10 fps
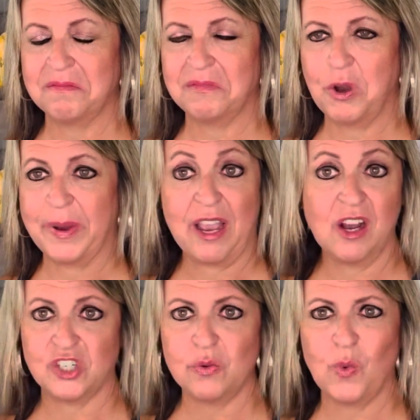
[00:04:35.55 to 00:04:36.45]
oh my
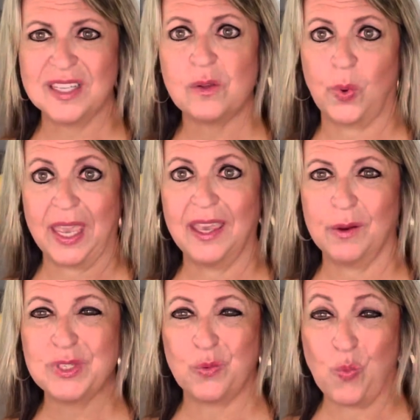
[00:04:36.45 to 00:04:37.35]
gosh, it was a week. It
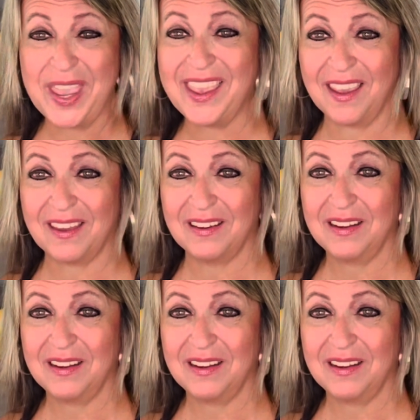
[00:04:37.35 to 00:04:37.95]
was a week.